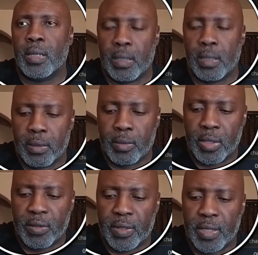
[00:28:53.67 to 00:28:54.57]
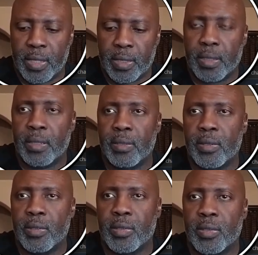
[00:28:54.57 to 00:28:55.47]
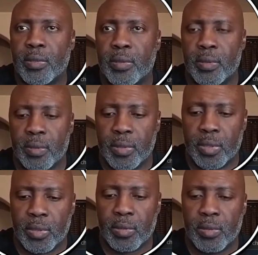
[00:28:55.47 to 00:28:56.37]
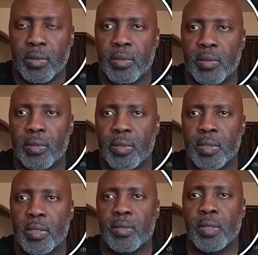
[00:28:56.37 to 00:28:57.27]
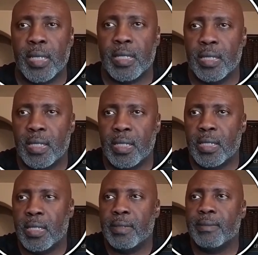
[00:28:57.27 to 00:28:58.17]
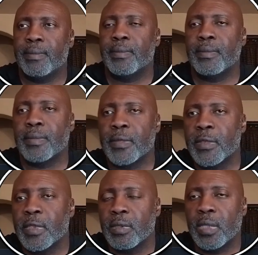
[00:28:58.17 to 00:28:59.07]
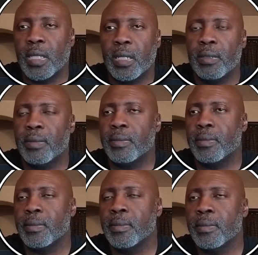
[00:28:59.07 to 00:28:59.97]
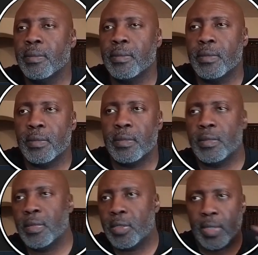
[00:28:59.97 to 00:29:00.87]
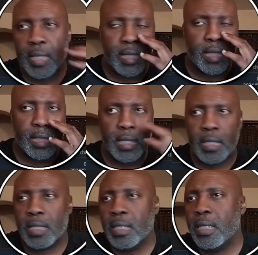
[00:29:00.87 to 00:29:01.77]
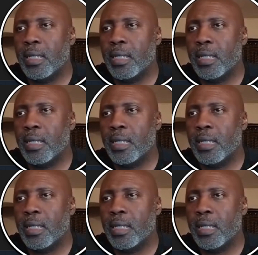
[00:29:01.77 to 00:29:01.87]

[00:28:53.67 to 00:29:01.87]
what have I done? Control, so that's a DC. Okay, so that's a DC,